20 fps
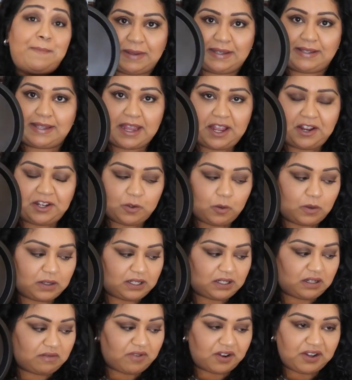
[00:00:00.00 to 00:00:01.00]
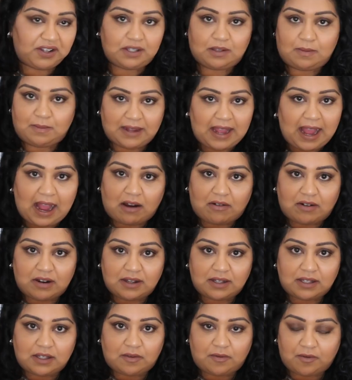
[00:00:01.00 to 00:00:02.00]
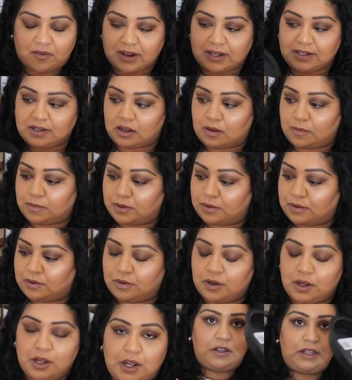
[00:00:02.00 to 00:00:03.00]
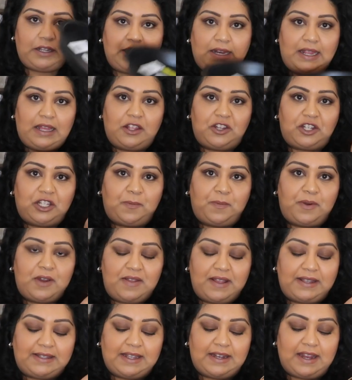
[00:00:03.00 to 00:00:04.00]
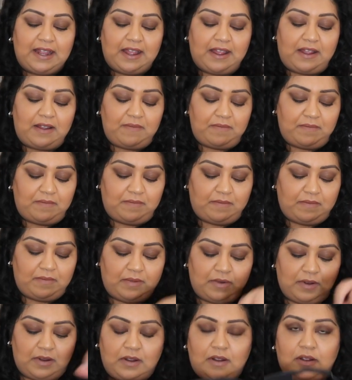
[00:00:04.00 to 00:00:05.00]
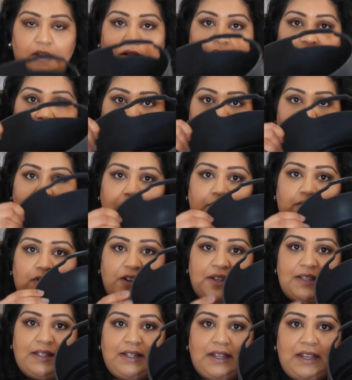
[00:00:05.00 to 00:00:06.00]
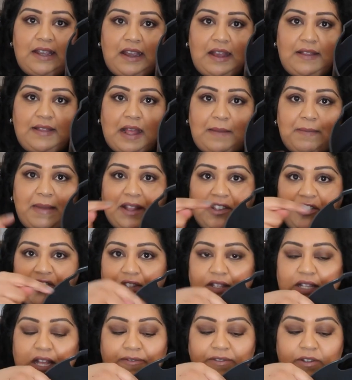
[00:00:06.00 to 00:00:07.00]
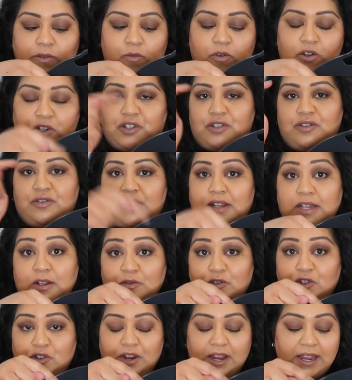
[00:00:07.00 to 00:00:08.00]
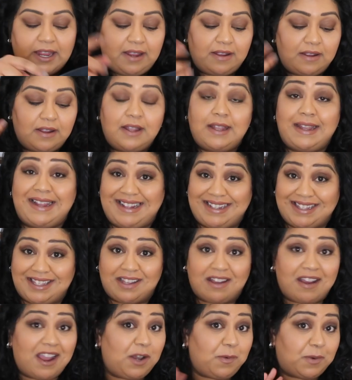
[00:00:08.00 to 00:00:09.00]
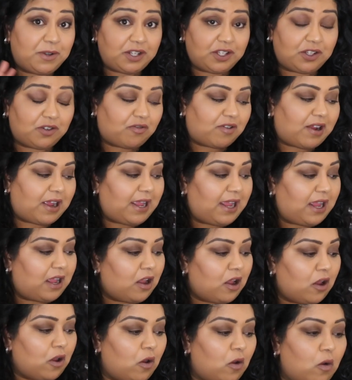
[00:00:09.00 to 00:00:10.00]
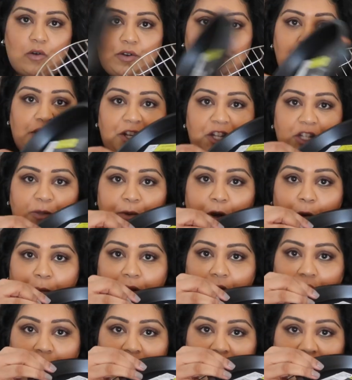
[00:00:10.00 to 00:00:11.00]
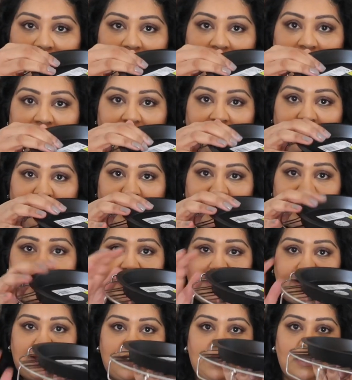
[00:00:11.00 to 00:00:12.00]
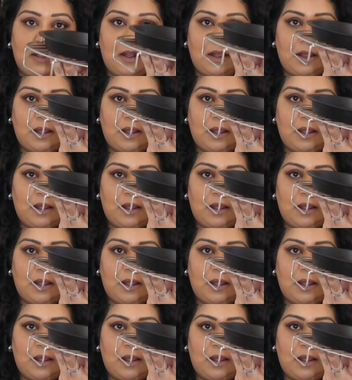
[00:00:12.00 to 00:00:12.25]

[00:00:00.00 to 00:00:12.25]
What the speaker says: But say you just wanted to roast some carrots, for example, you can either just put this in here and roast it, and that means you just have to wash the little tray inside, which is great, or you could just pop it onto this,